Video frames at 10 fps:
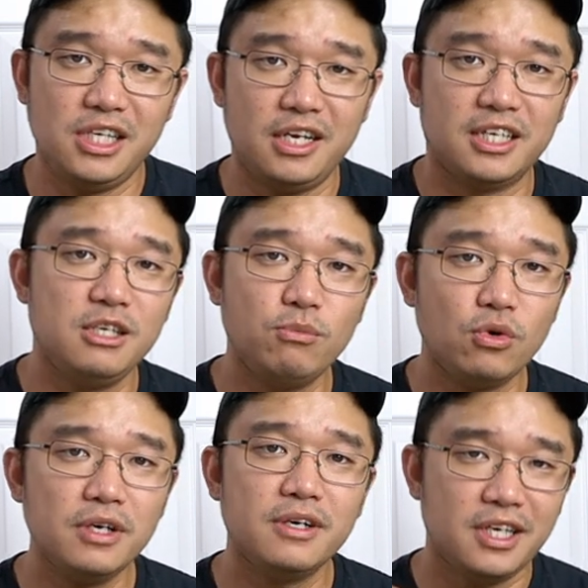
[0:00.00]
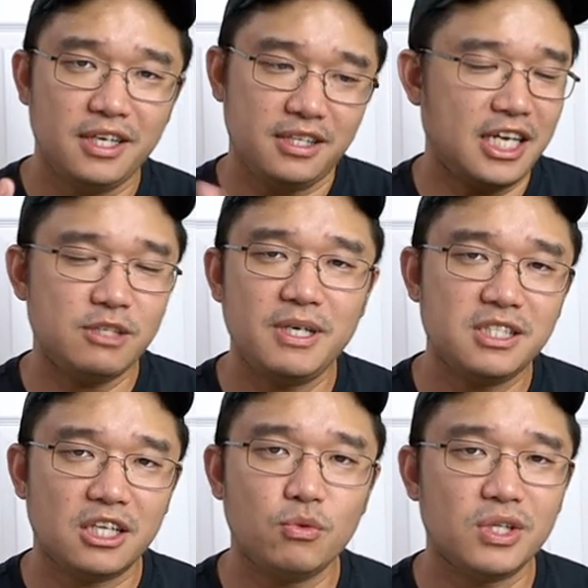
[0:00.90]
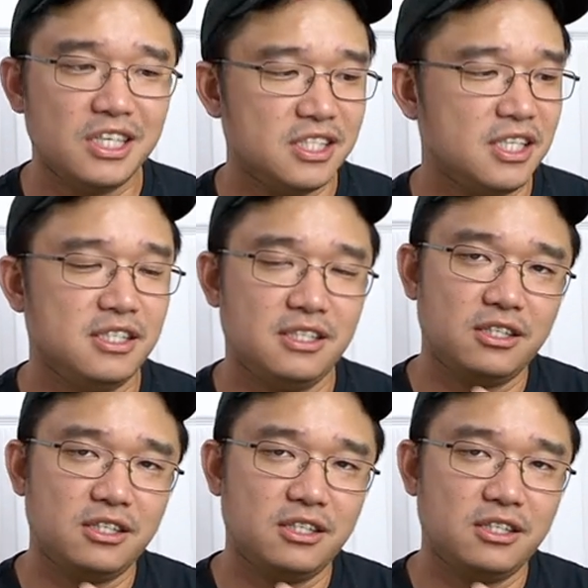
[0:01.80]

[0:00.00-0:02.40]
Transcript: and a keyboard, that's basically what this is.